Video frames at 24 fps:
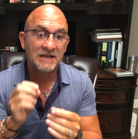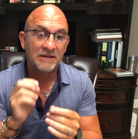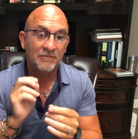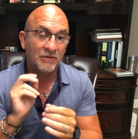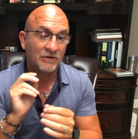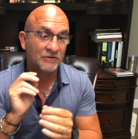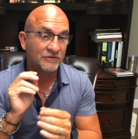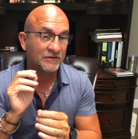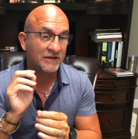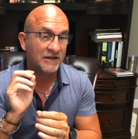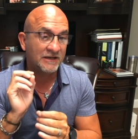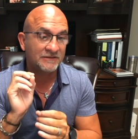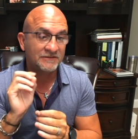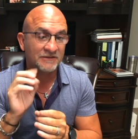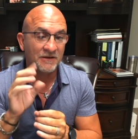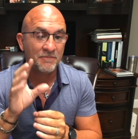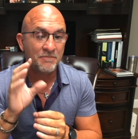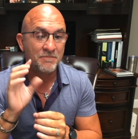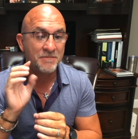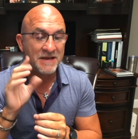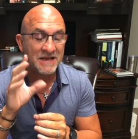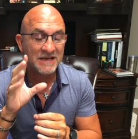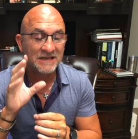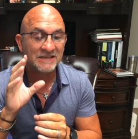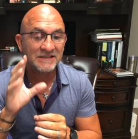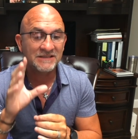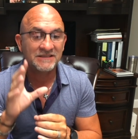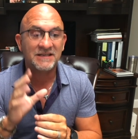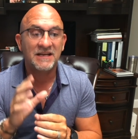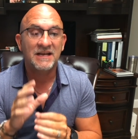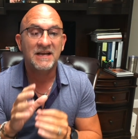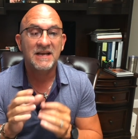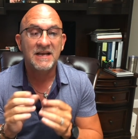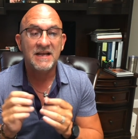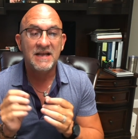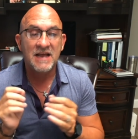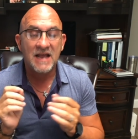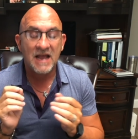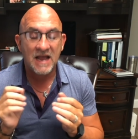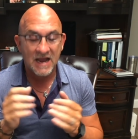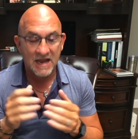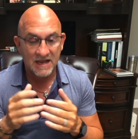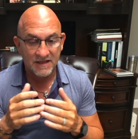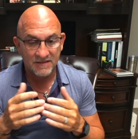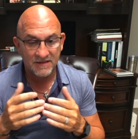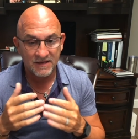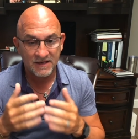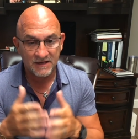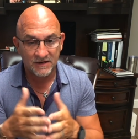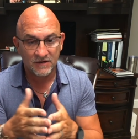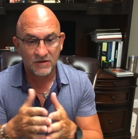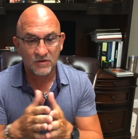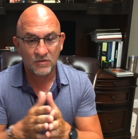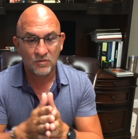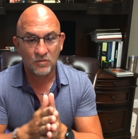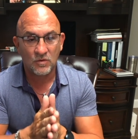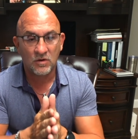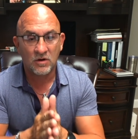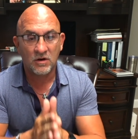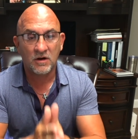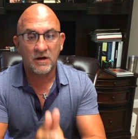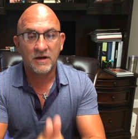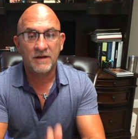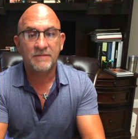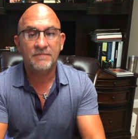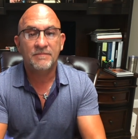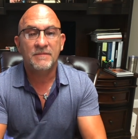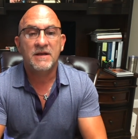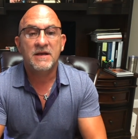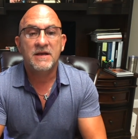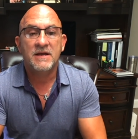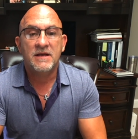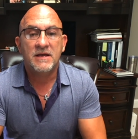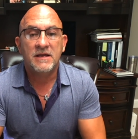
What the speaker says: because it is a mist at the end of the wand